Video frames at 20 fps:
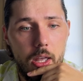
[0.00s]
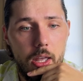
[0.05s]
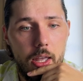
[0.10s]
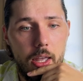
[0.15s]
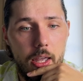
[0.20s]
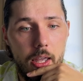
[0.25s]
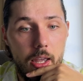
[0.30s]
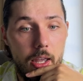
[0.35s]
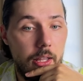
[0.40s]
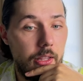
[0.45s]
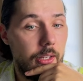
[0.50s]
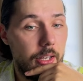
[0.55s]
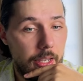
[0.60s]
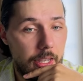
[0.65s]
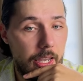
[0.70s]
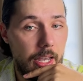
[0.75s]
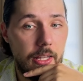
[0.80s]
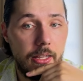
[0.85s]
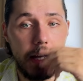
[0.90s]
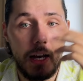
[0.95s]
and
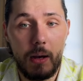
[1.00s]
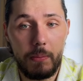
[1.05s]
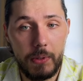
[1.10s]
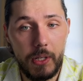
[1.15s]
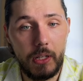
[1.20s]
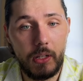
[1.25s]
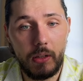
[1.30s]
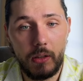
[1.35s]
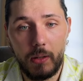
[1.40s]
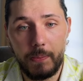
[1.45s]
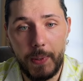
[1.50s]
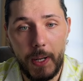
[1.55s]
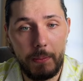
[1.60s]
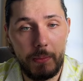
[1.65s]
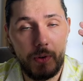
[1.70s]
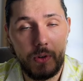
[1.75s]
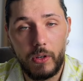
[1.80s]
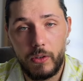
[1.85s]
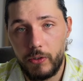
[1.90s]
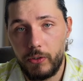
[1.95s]
again, updating the
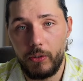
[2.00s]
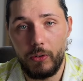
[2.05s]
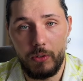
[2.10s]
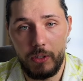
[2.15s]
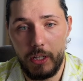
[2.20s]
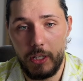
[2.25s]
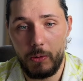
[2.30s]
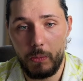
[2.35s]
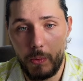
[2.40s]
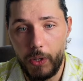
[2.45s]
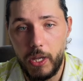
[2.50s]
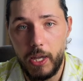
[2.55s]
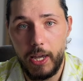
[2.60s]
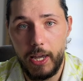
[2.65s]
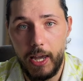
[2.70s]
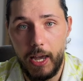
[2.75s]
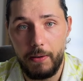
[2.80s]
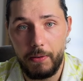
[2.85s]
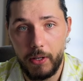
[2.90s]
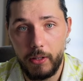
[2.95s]
memory so that we
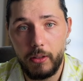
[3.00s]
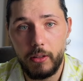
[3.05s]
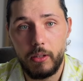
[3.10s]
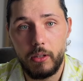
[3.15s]
have it.